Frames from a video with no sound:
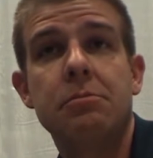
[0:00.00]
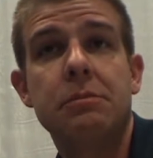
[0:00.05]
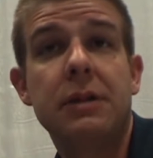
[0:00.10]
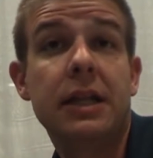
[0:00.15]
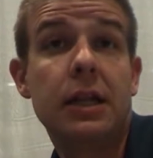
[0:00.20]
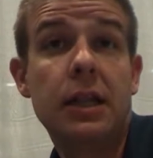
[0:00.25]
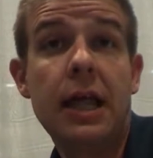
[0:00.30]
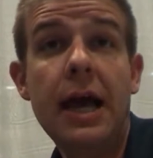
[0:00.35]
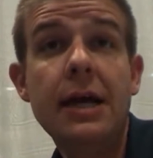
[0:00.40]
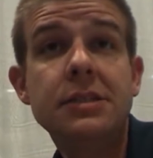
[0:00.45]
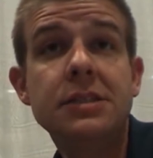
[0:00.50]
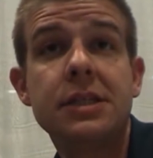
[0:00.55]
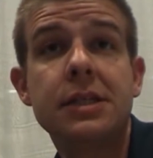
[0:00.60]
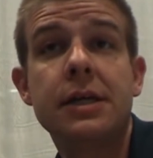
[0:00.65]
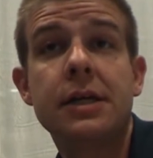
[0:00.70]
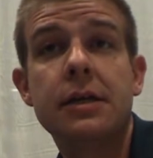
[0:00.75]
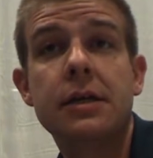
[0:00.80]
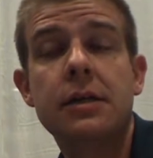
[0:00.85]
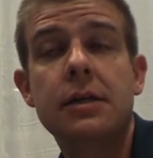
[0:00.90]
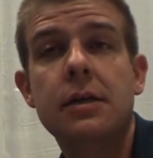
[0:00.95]
in
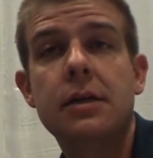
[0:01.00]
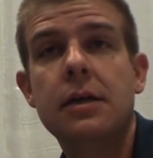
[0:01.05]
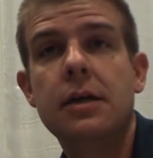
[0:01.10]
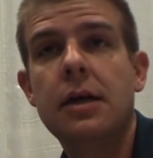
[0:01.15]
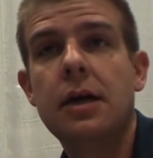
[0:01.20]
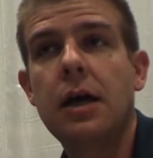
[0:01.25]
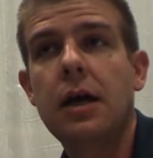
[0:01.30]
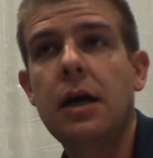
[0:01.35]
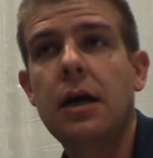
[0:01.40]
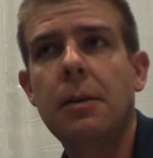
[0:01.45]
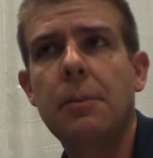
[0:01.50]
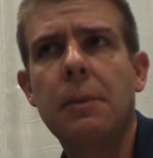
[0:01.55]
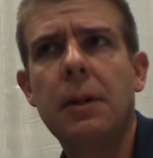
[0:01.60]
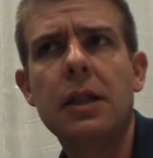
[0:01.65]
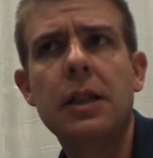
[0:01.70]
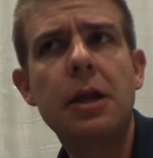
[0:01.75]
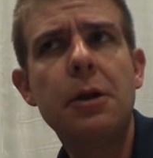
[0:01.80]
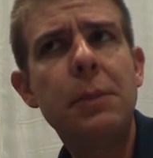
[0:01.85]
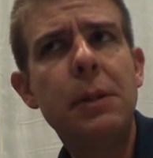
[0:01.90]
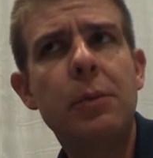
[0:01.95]
Alaska.
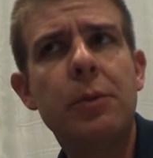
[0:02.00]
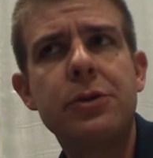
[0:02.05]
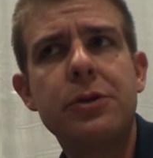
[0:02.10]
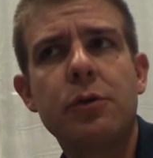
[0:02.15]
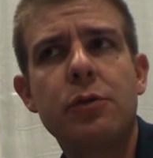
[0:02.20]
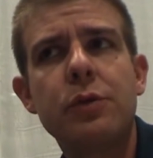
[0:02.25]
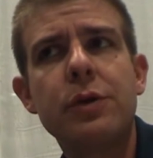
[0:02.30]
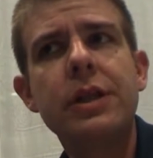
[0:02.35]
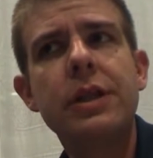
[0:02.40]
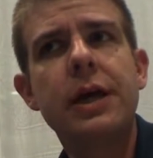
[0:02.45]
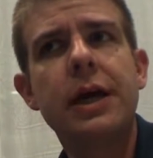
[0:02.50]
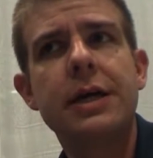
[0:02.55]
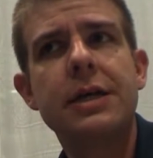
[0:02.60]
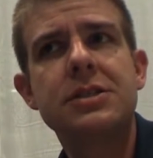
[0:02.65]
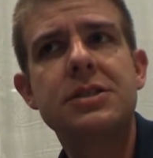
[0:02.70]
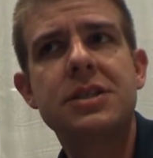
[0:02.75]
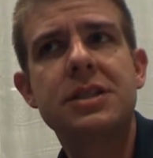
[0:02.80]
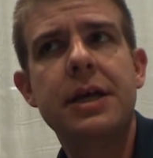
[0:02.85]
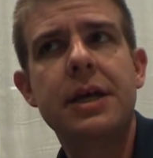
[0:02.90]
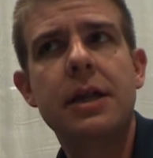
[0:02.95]
A lot of people don't
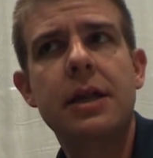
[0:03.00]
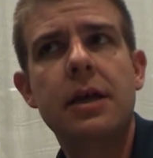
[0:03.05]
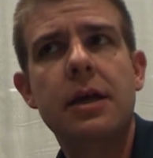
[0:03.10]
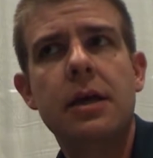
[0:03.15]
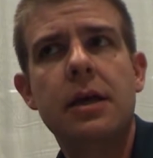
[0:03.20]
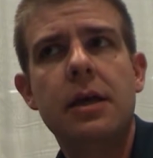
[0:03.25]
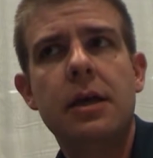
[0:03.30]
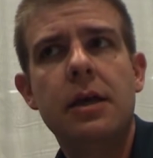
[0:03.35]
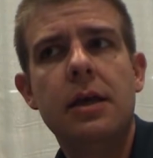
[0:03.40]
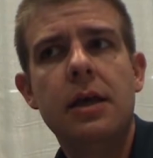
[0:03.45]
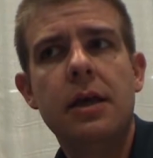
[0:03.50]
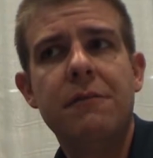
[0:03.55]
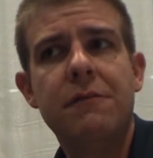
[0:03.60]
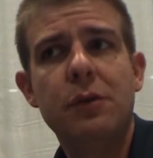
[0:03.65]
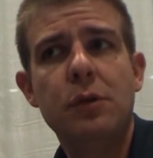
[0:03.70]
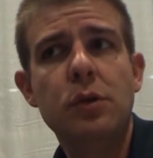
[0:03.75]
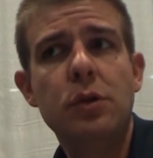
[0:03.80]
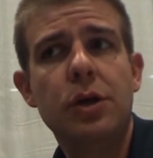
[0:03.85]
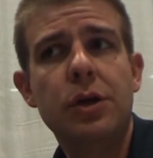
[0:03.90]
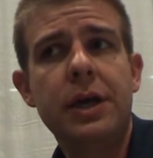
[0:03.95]
realize that if
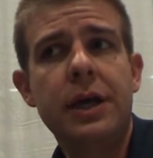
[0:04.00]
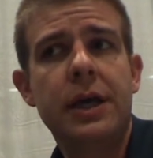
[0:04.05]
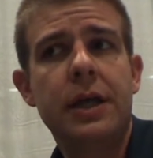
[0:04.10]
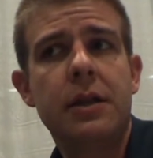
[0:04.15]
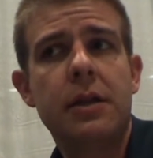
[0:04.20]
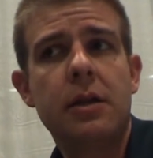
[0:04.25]
you look at